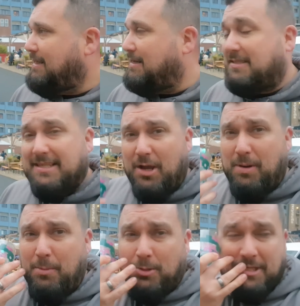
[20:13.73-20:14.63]
That's so
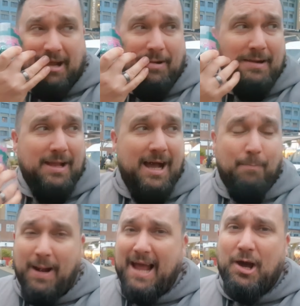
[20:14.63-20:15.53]
many more to get around.
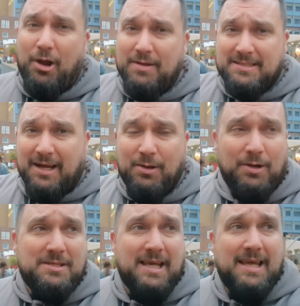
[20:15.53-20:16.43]
Black Iris though,
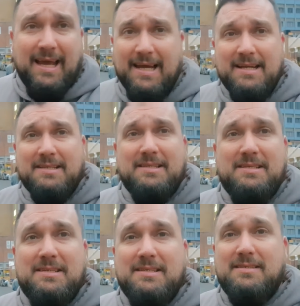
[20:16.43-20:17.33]
honestly, yeah,
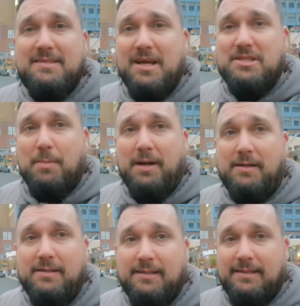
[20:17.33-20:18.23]
search them up.
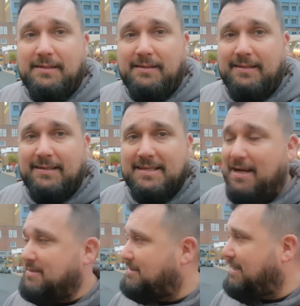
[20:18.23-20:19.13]
Let's
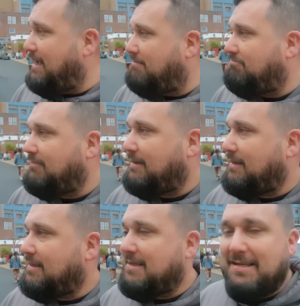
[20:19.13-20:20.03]
go and
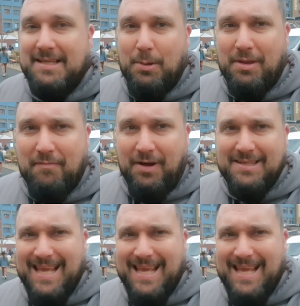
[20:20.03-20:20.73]
that's it we can find.